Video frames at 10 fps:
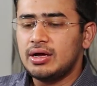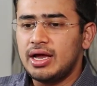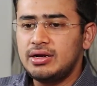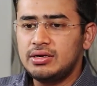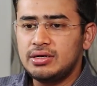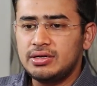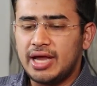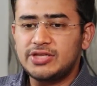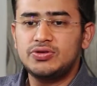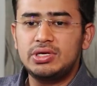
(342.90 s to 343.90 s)
And
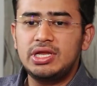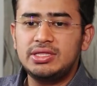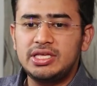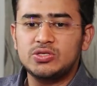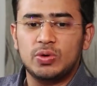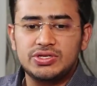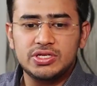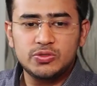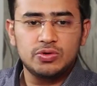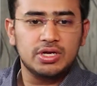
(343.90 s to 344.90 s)
naturally these
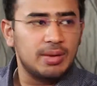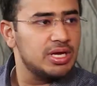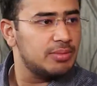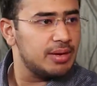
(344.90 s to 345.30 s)
questions would come in